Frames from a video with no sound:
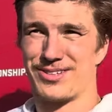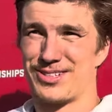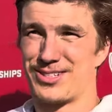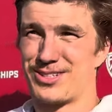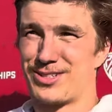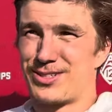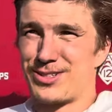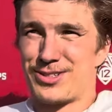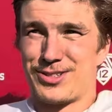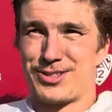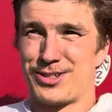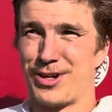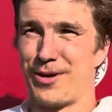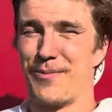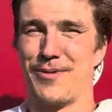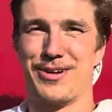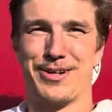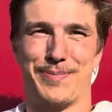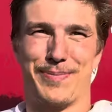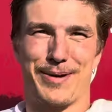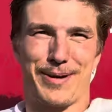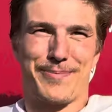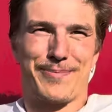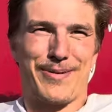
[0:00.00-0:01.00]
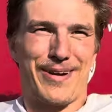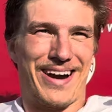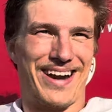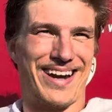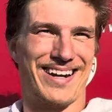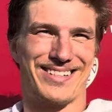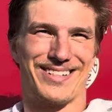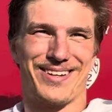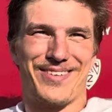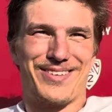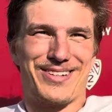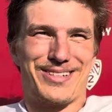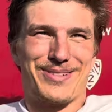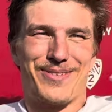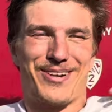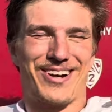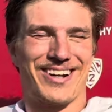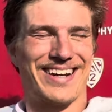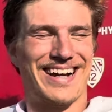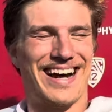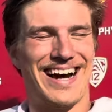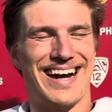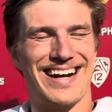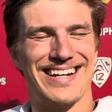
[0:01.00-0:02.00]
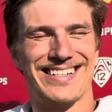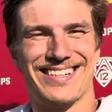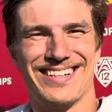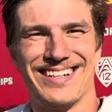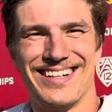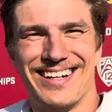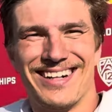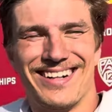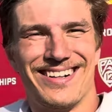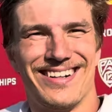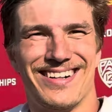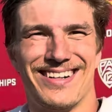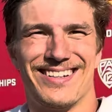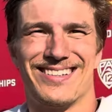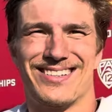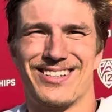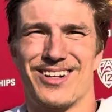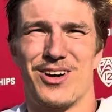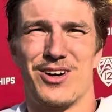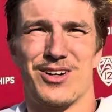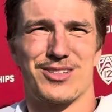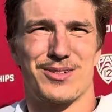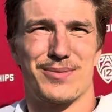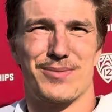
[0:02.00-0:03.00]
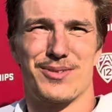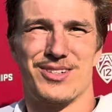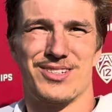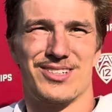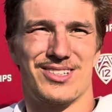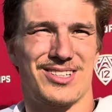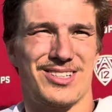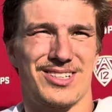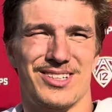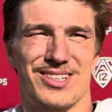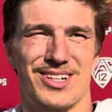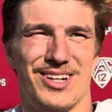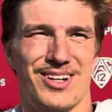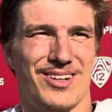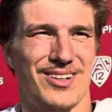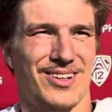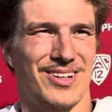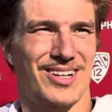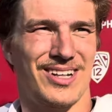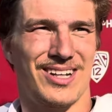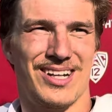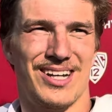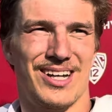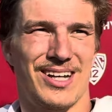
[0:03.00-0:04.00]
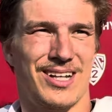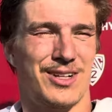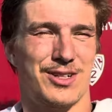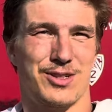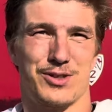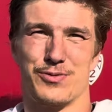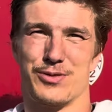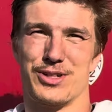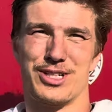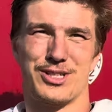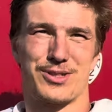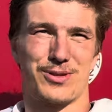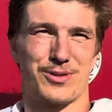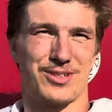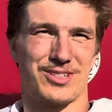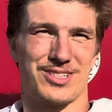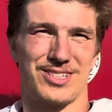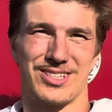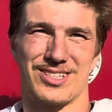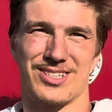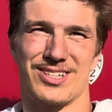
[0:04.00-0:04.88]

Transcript: So many big brains, so many smart guys in there. It's awesome. There's, you know, there's resources.